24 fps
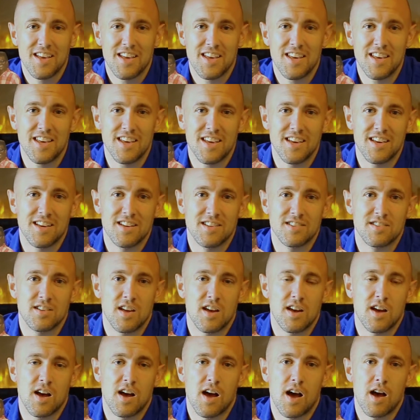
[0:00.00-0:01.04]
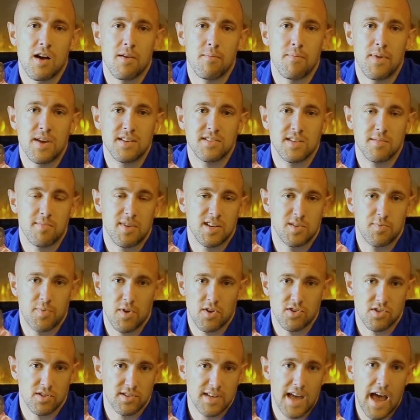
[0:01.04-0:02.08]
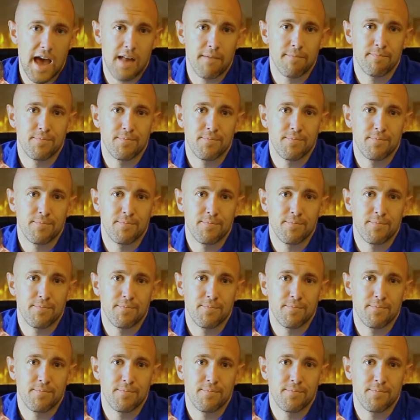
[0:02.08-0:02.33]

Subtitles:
He is basically my spiritual dad.